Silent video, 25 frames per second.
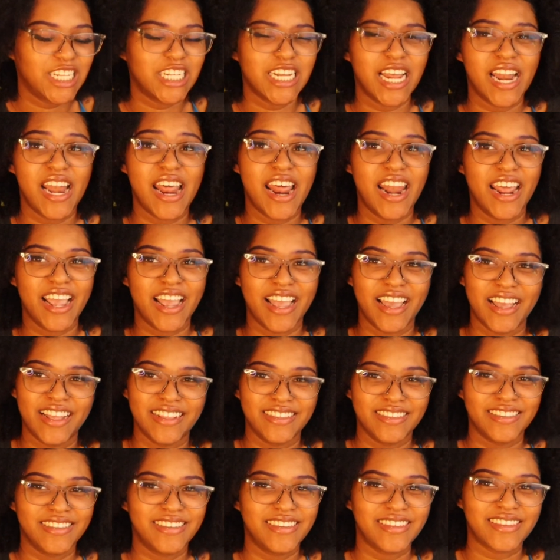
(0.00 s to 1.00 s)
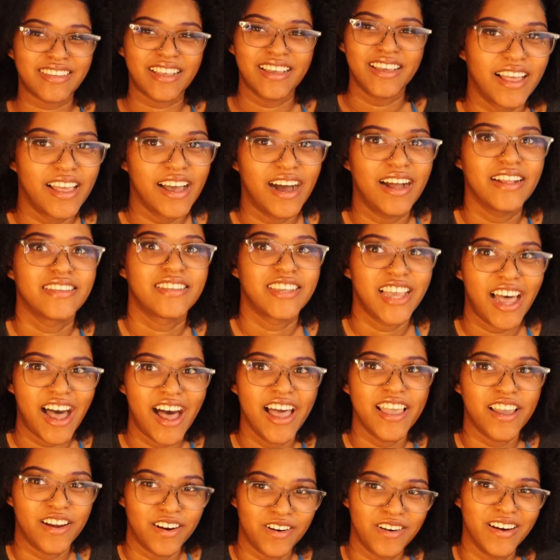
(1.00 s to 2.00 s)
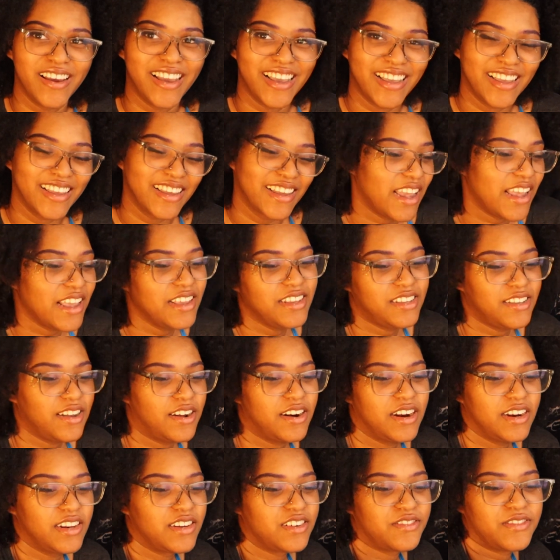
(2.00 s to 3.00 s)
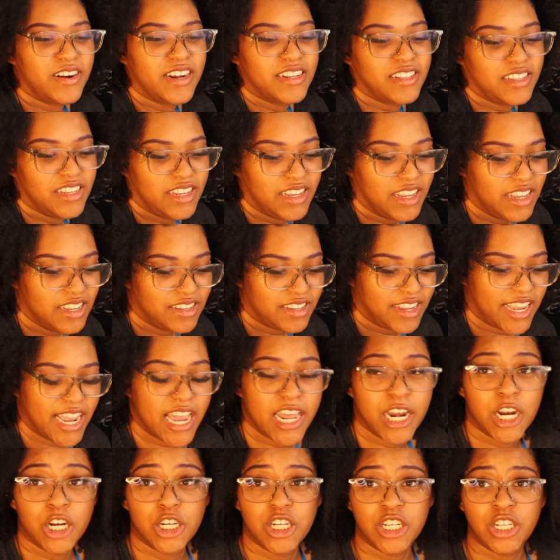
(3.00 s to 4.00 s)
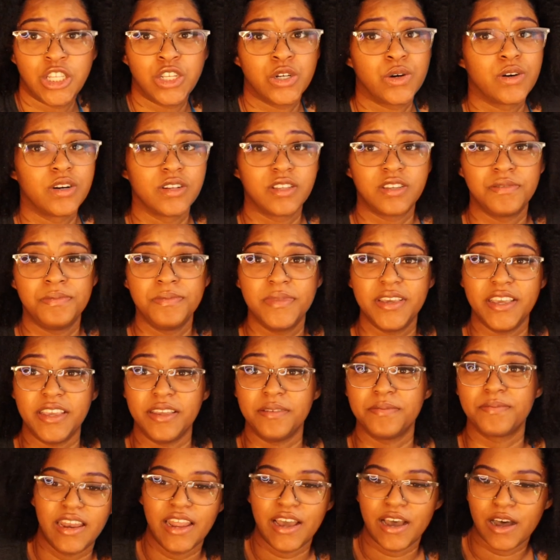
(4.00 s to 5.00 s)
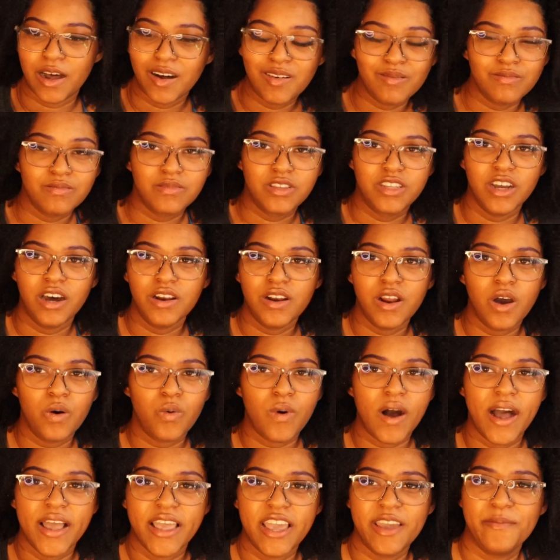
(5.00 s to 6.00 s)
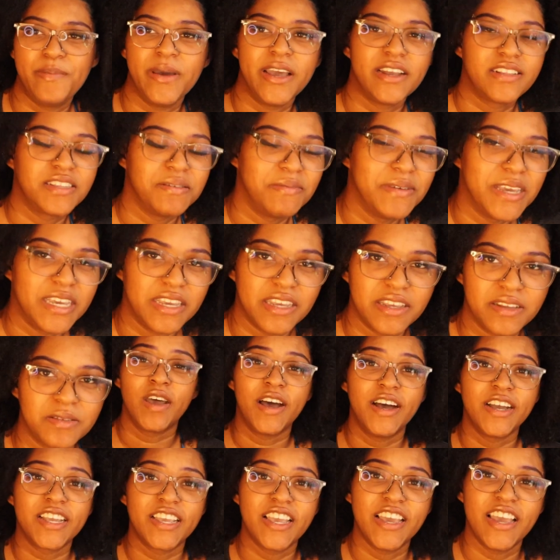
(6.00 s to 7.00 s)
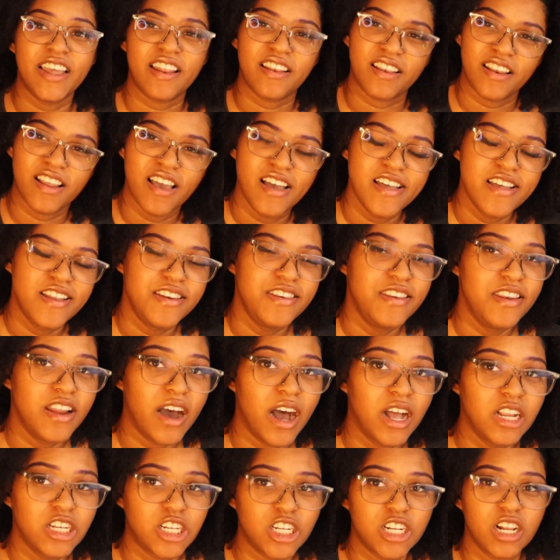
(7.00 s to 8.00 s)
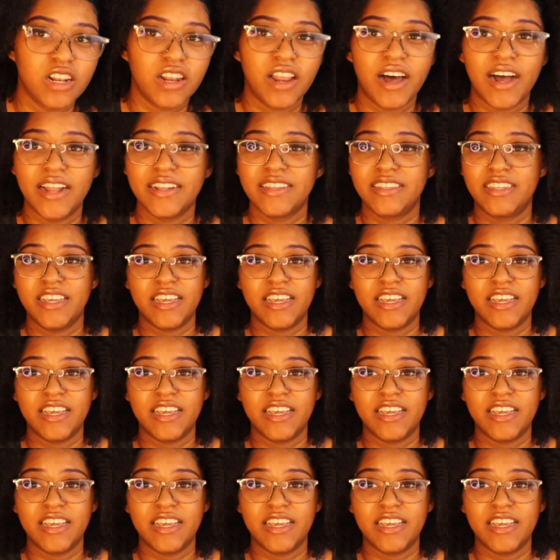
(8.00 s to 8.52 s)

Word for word: shenanigans got tiring, he started directing his energy towards me. Now, don't know why he picked me. Again, nonchalant,